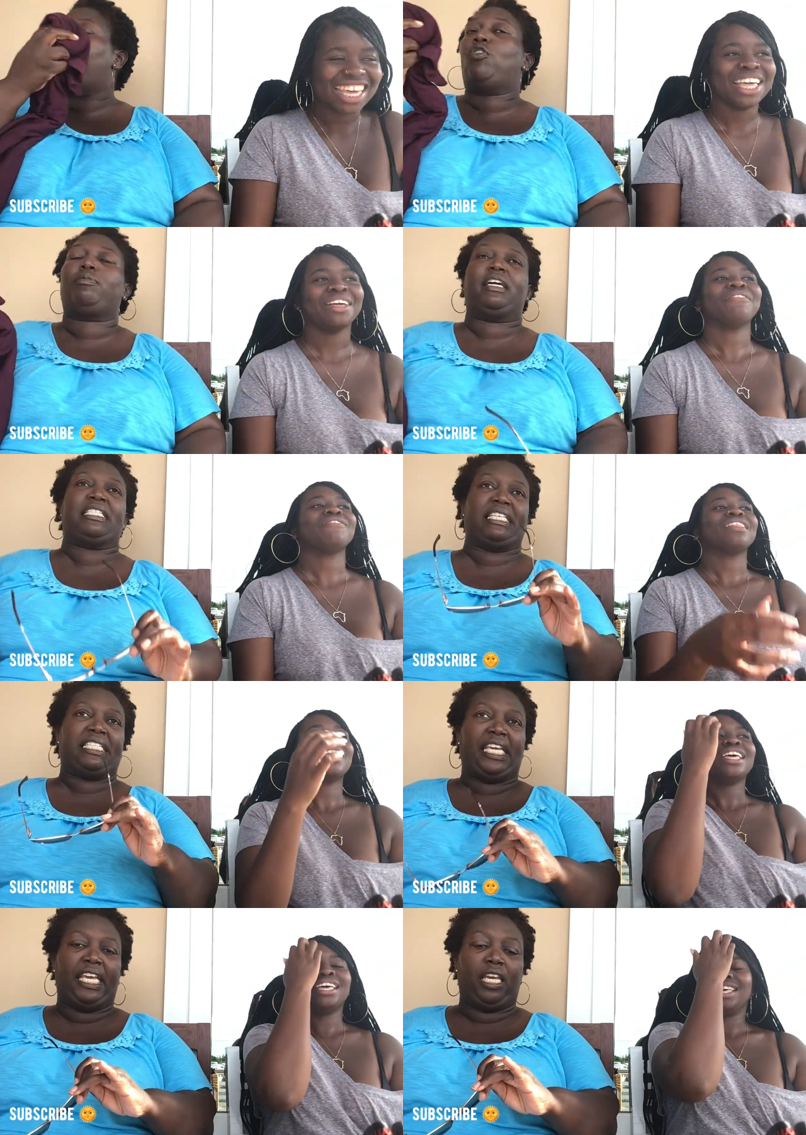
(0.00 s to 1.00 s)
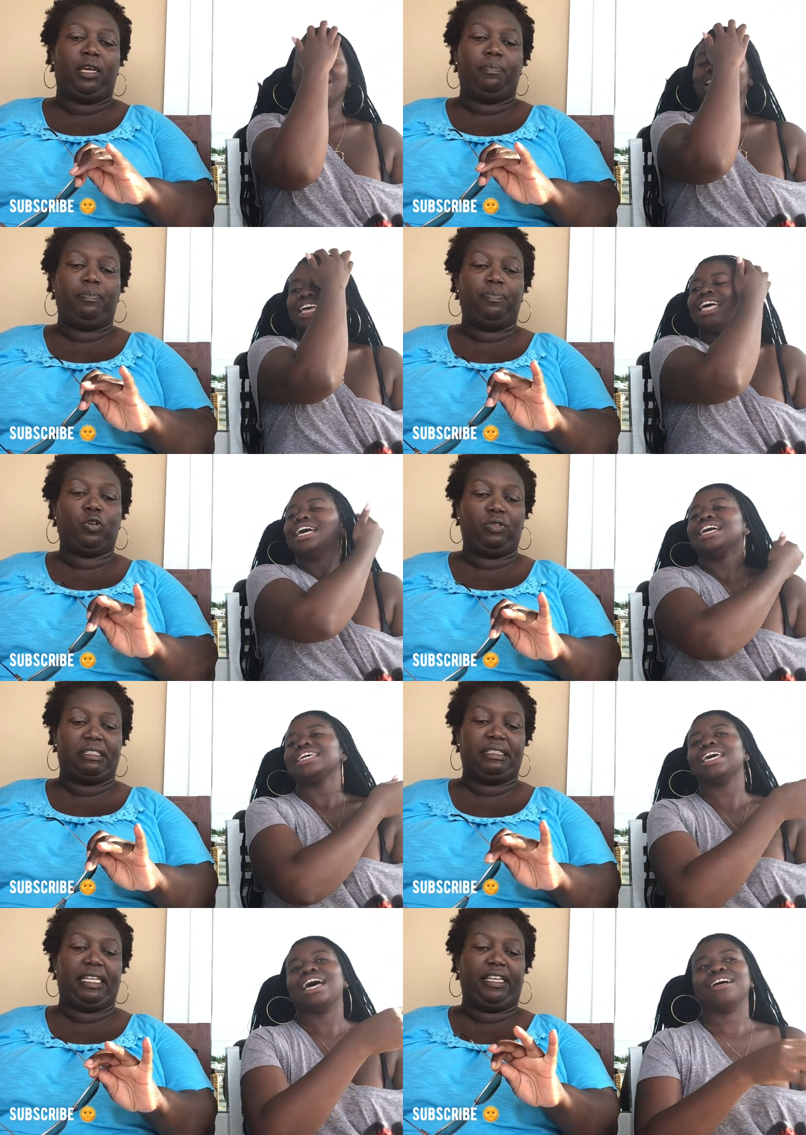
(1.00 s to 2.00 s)
Speaker 1: fourth because it's him,
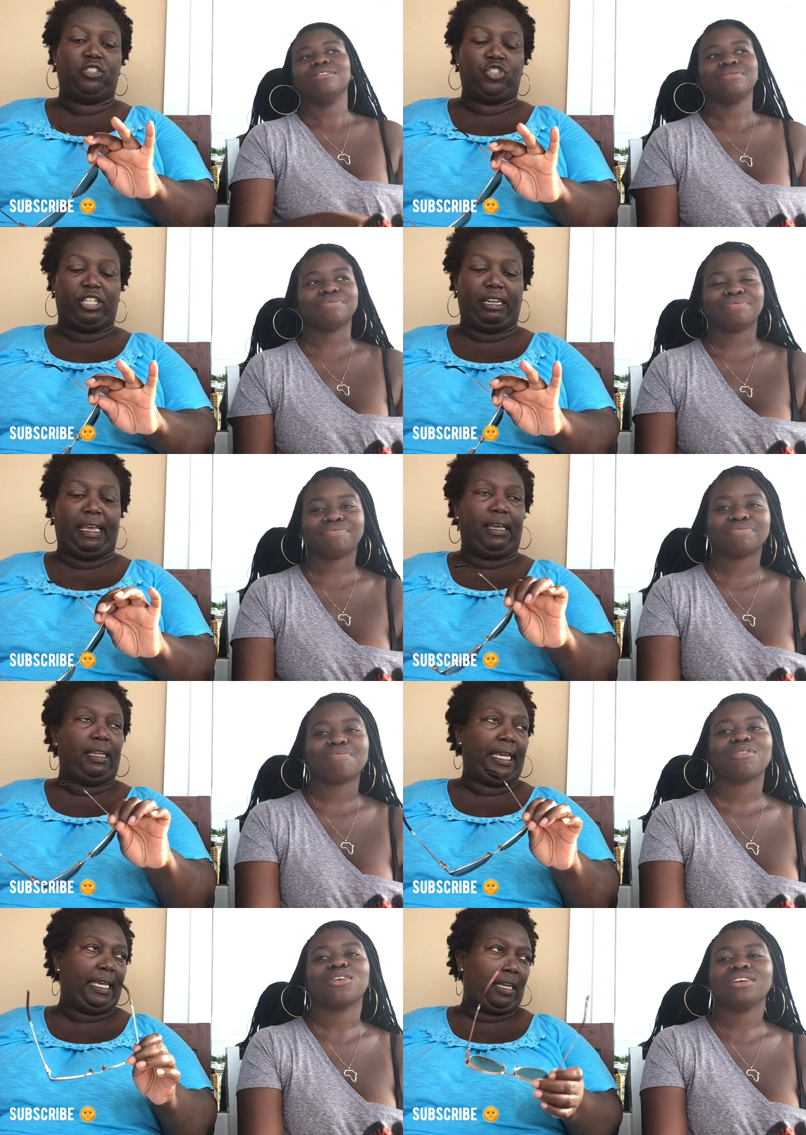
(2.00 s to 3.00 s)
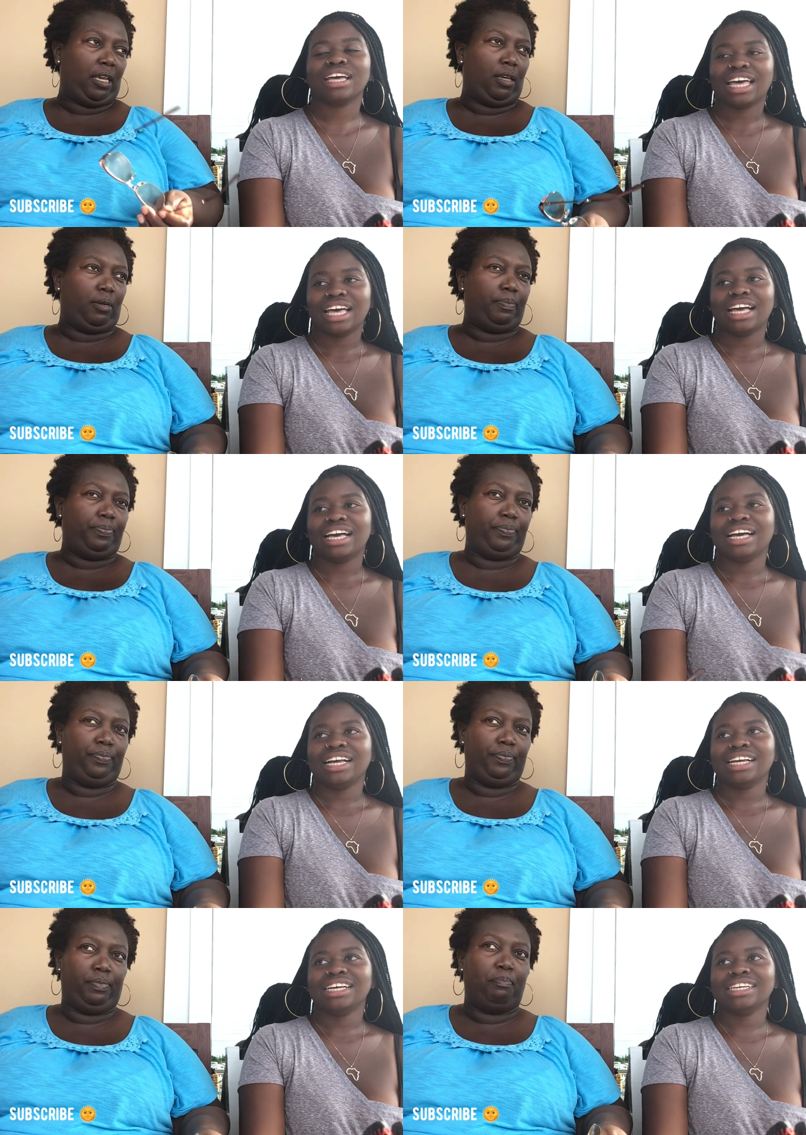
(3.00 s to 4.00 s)
Christine, yeah. Janelle, and um
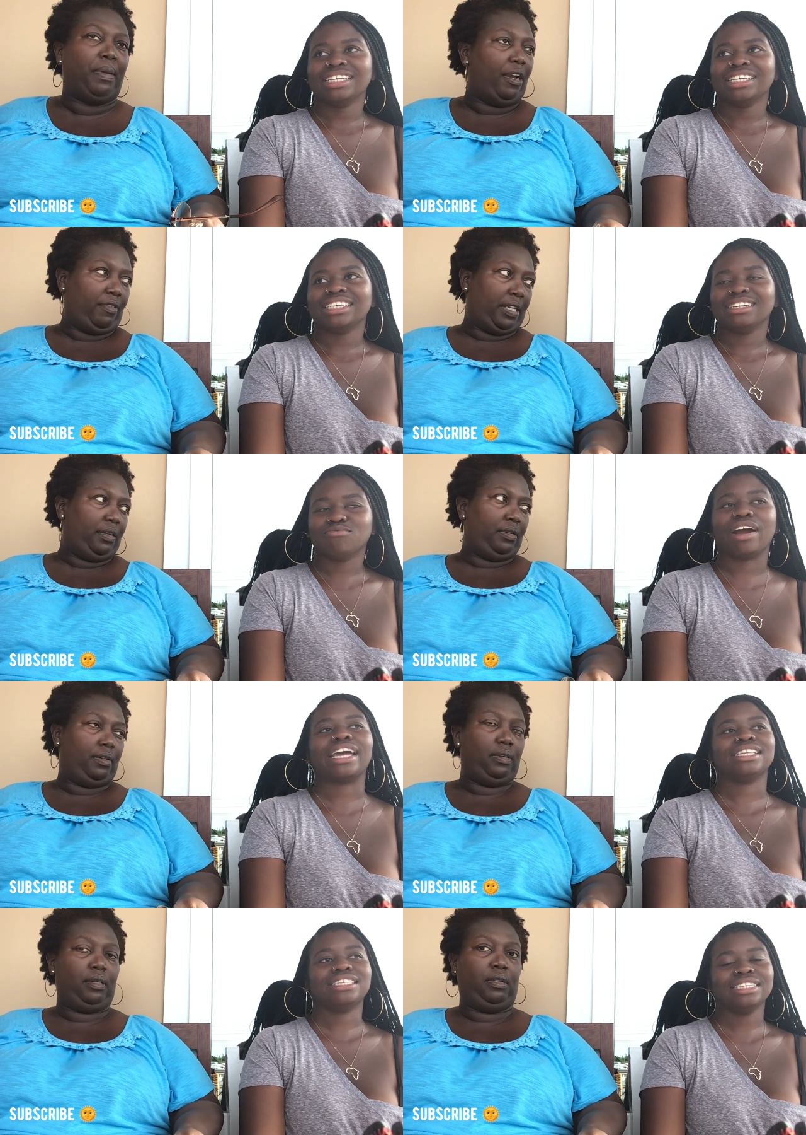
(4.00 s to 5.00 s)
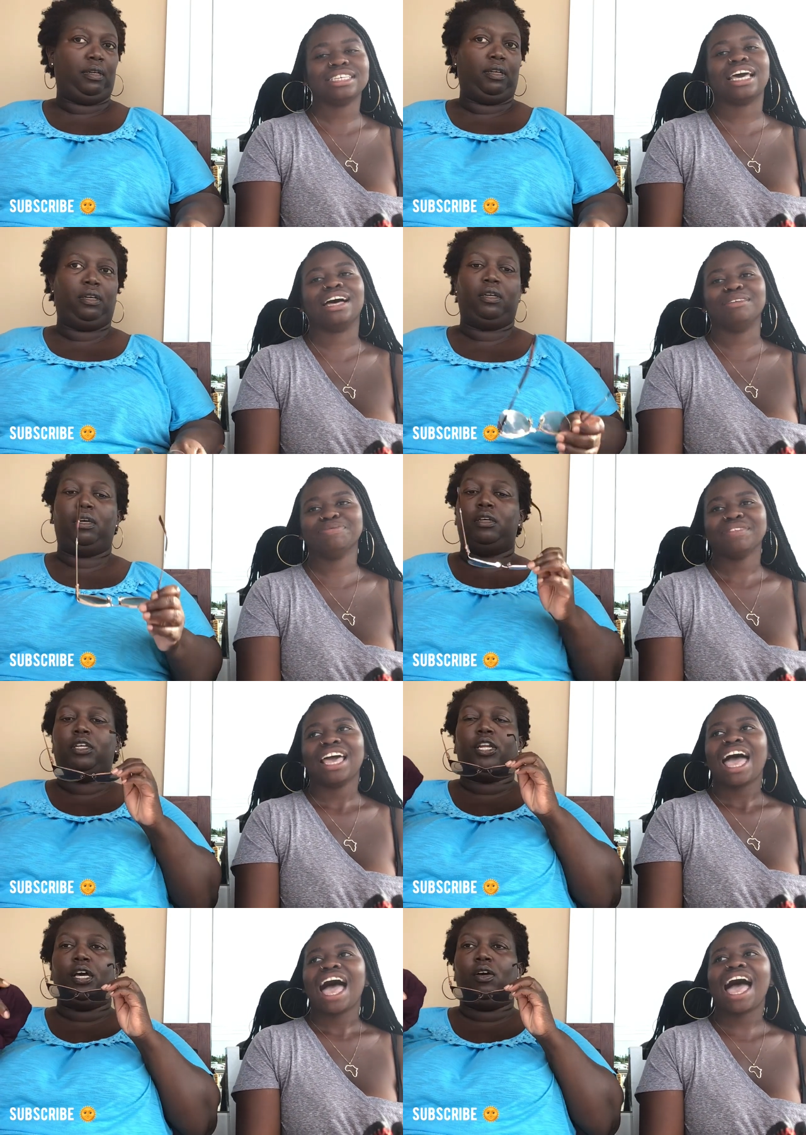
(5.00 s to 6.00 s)
Mary. Right. Yeah.
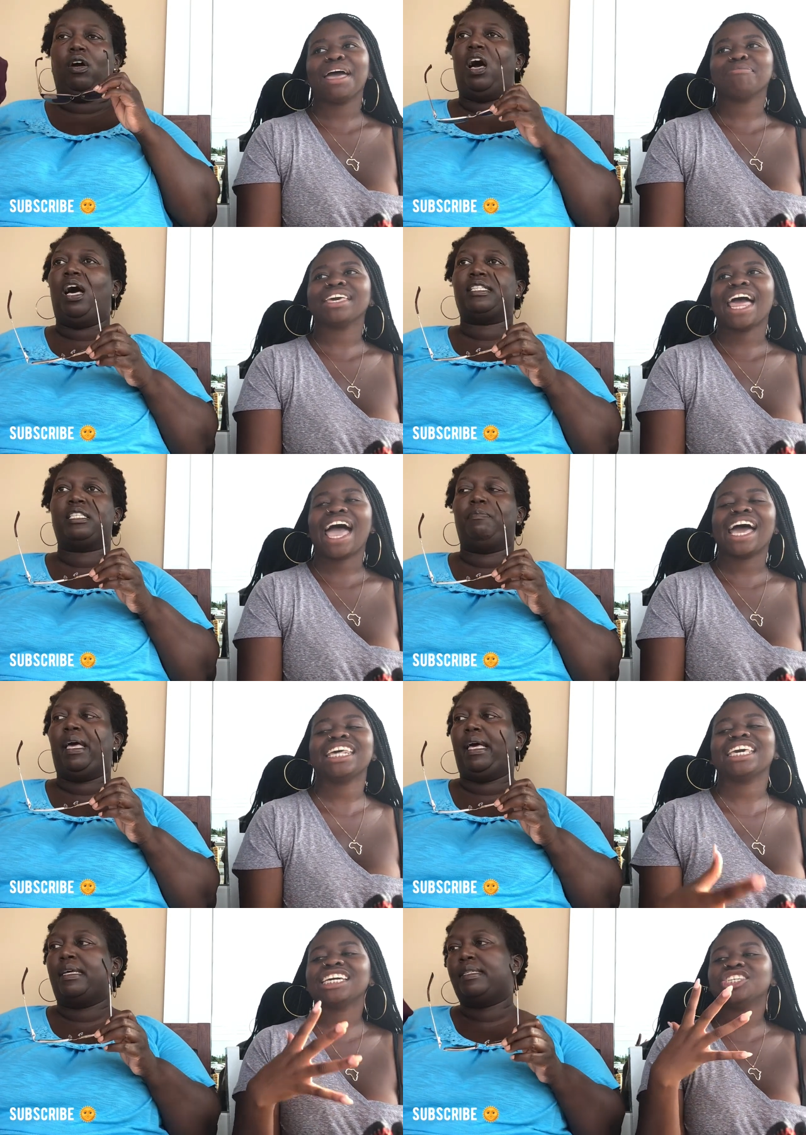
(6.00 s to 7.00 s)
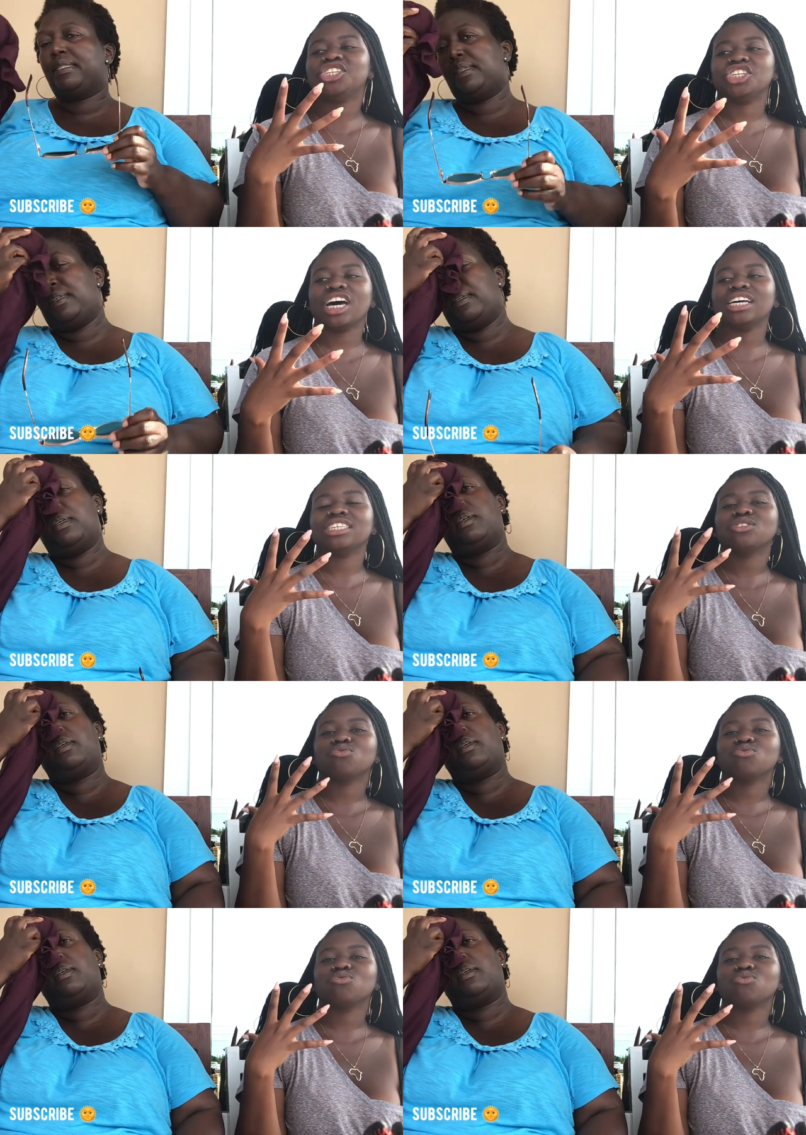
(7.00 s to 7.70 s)
You know, and he had he just